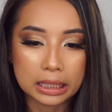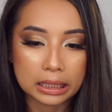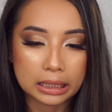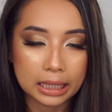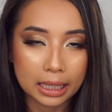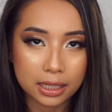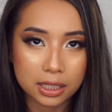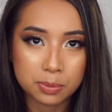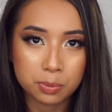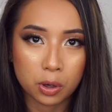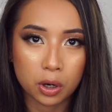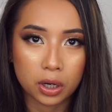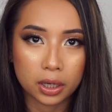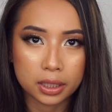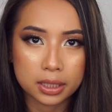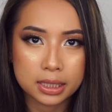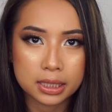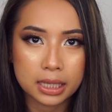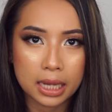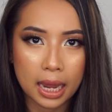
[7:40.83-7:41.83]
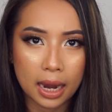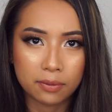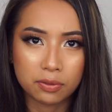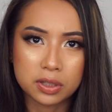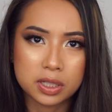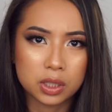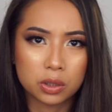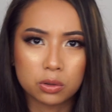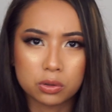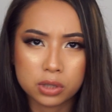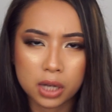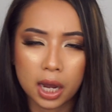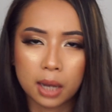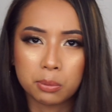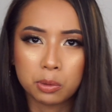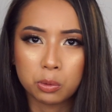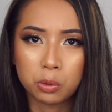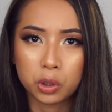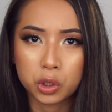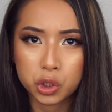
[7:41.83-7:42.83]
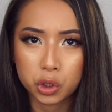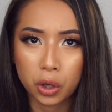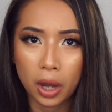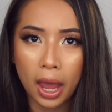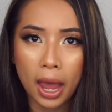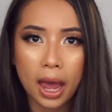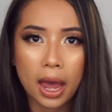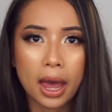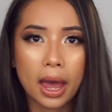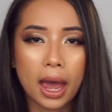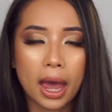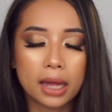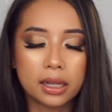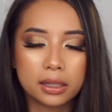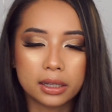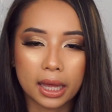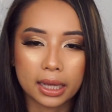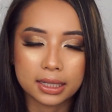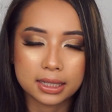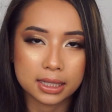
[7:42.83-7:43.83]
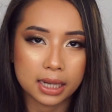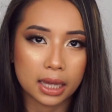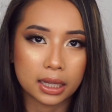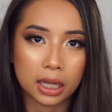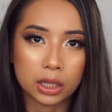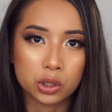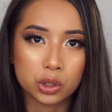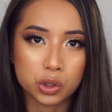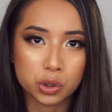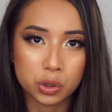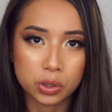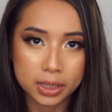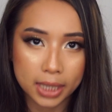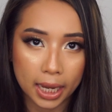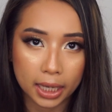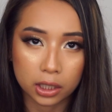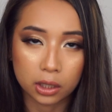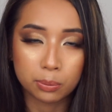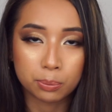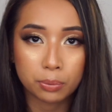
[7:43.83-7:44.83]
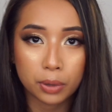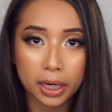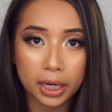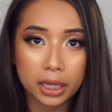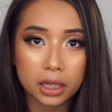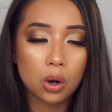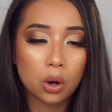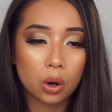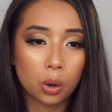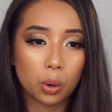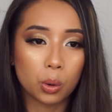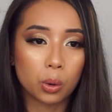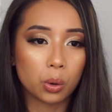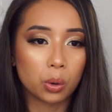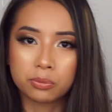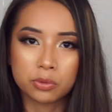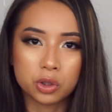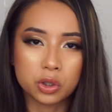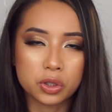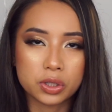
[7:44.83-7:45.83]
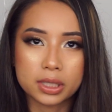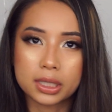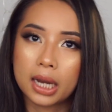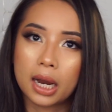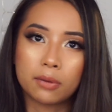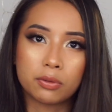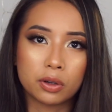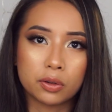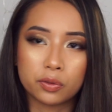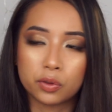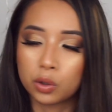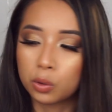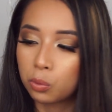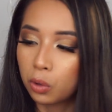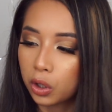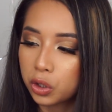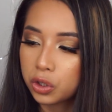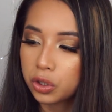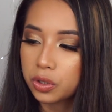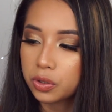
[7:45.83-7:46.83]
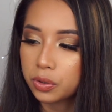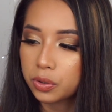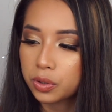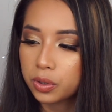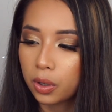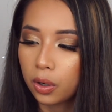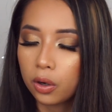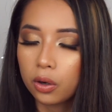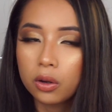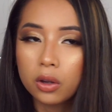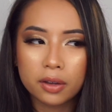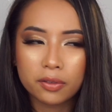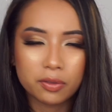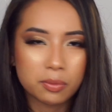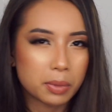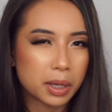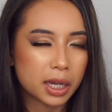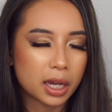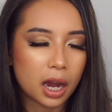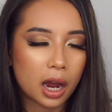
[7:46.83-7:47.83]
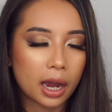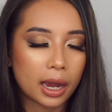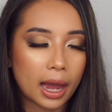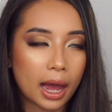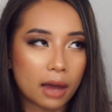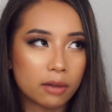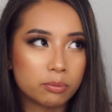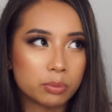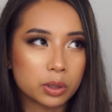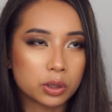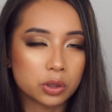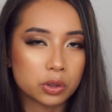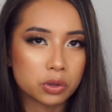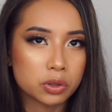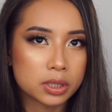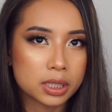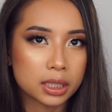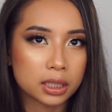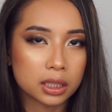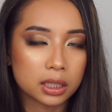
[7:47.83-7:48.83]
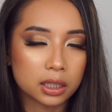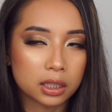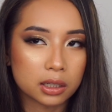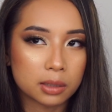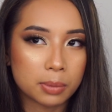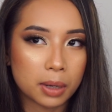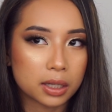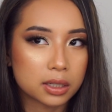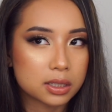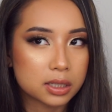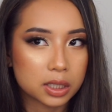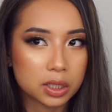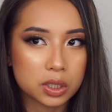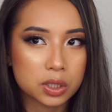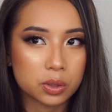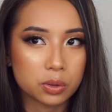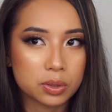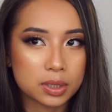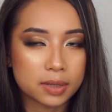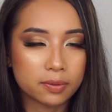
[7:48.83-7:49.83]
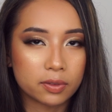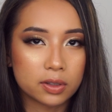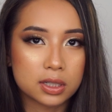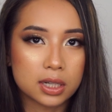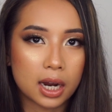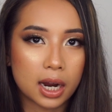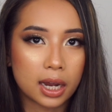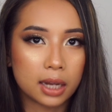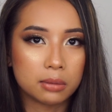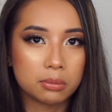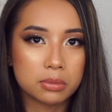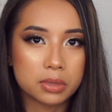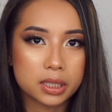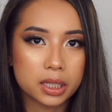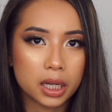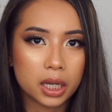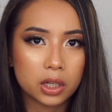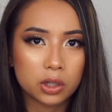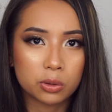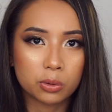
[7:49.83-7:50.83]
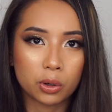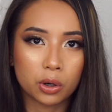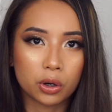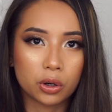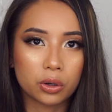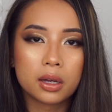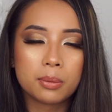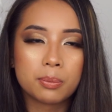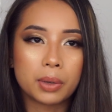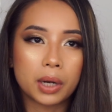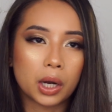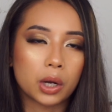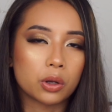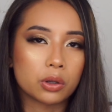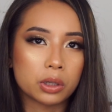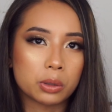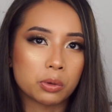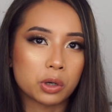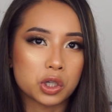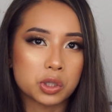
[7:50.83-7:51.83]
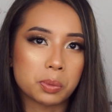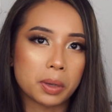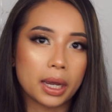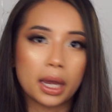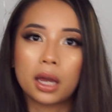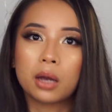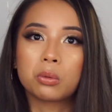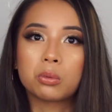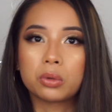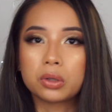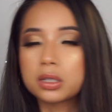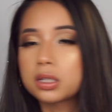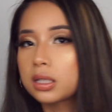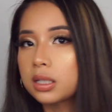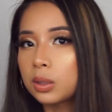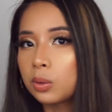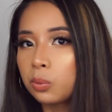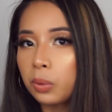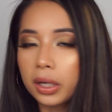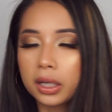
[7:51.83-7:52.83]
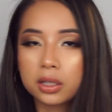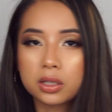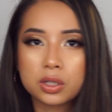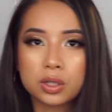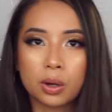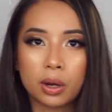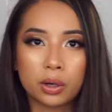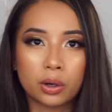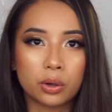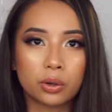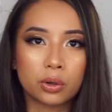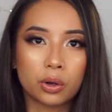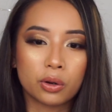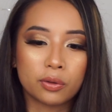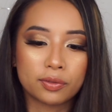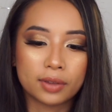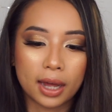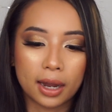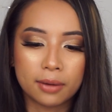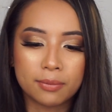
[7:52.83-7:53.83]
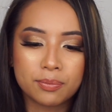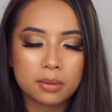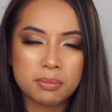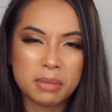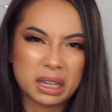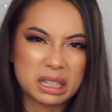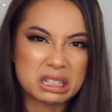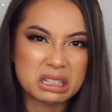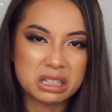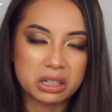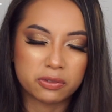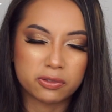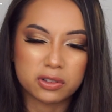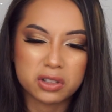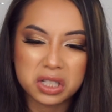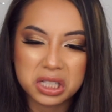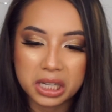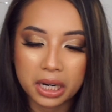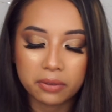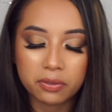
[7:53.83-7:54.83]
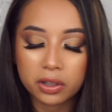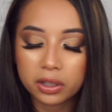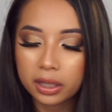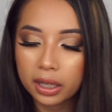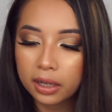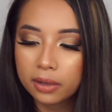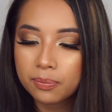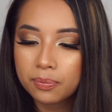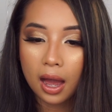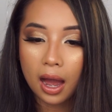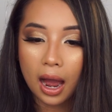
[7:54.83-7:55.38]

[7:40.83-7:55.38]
these products every single time you wash your hair, and they say that you should take a break or use it every few washes or so. For me, I have been using it about 6 or 7 times in a row, but I only wash my hair once a week, so I don't know if that makes a difference to everything.